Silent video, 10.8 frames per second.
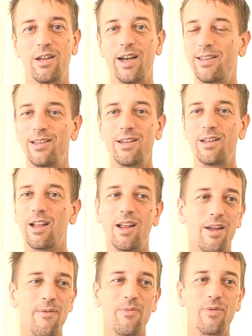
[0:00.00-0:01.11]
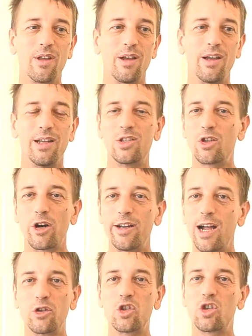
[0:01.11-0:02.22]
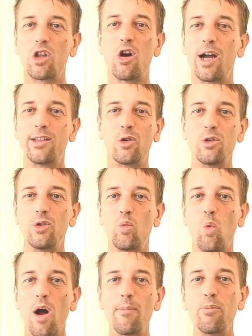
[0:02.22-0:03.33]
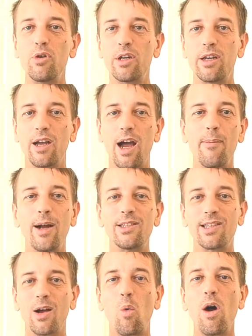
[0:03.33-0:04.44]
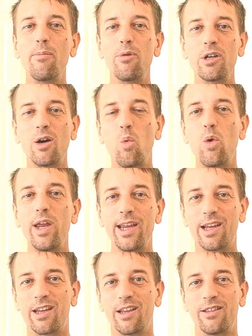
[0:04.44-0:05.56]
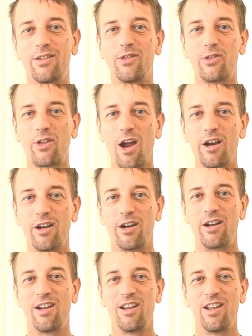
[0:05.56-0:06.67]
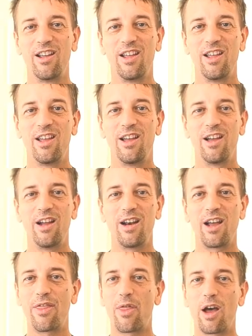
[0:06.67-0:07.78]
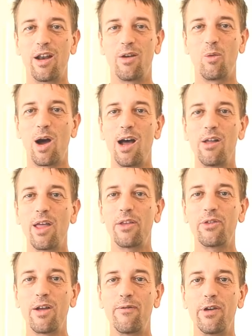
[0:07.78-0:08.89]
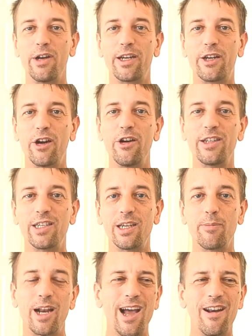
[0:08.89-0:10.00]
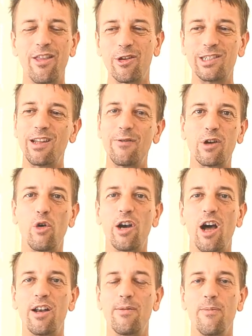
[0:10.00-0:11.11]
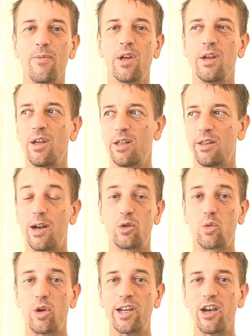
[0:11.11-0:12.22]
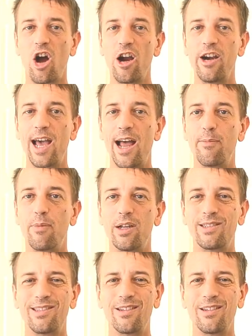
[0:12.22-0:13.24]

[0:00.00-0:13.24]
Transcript: And it started out slow. I told you one book, I might sell one book a week to start. And I thought, wow, that's not very encouraging. But I had other stuff going on that I was working hard at. But I